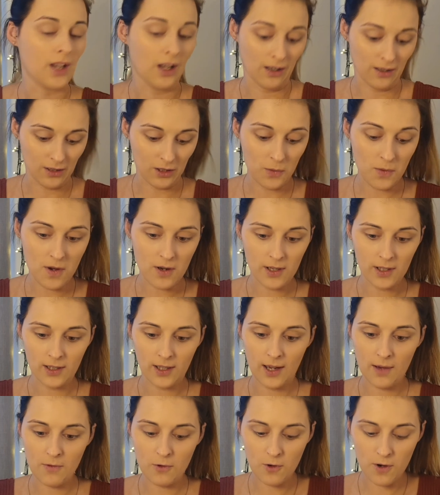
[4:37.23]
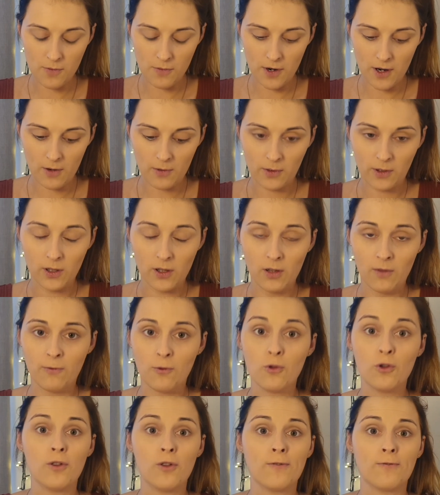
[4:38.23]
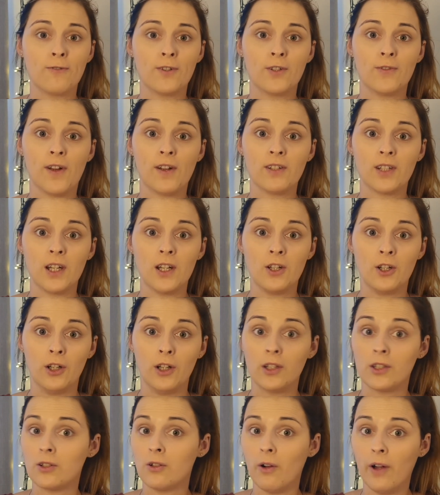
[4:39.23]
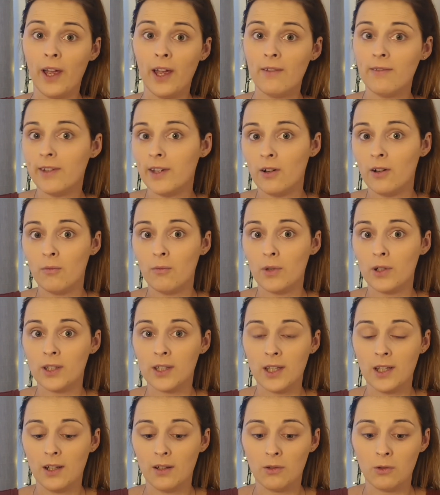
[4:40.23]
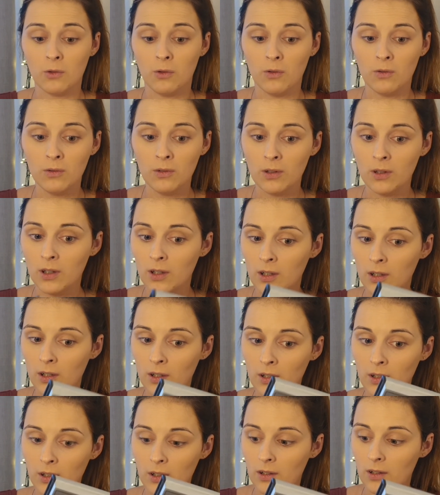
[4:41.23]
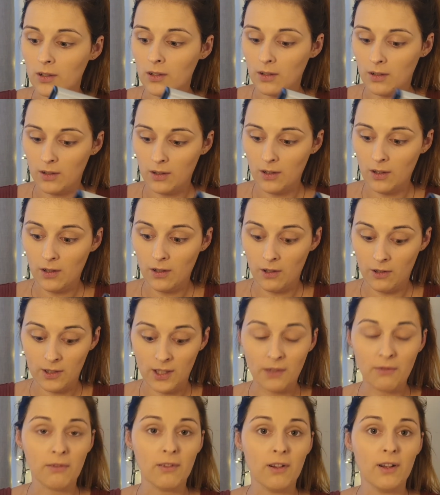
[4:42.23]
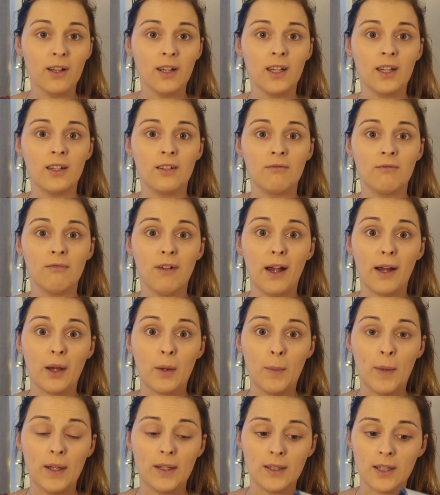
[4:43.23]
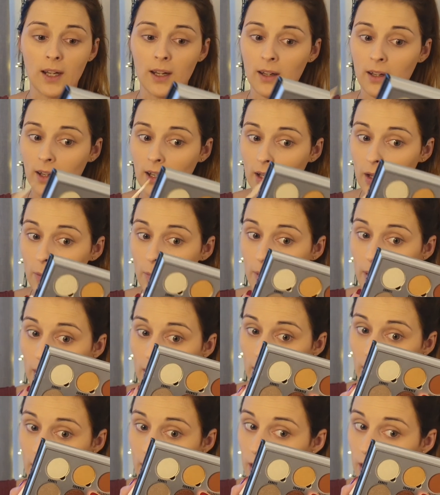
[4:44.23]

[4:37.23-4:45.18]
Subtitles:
To be honest, I am quite proud of the full coverage foundation. It's not heavy on my skin at all. I'll definitely recommend it at the minute.